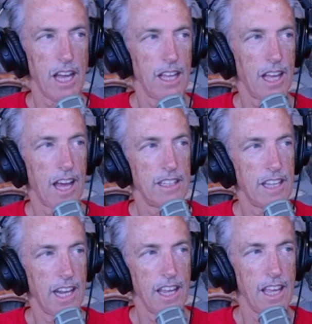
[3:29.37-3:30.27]
I, I
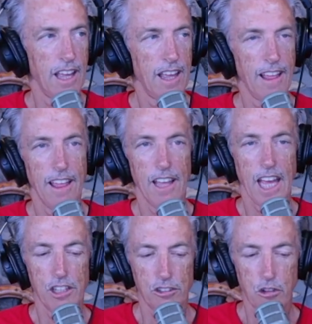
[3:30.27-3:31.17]
did a,
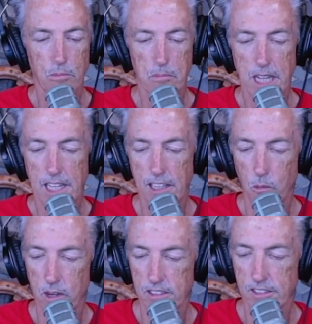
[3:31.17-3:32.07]
a Zoom meeting
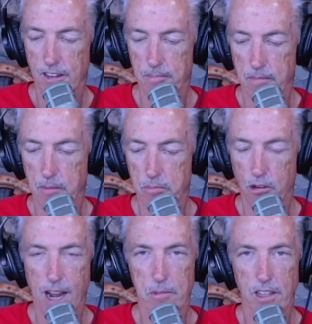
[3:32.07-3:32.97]
with some
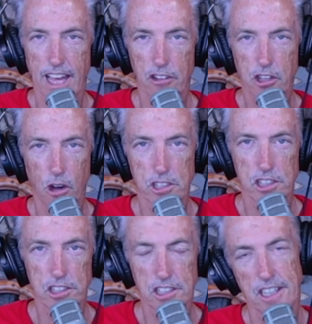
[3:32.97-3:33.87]
primal health
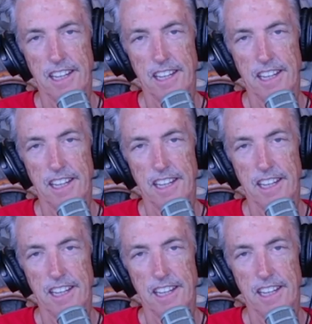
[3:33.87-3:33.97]
coaches,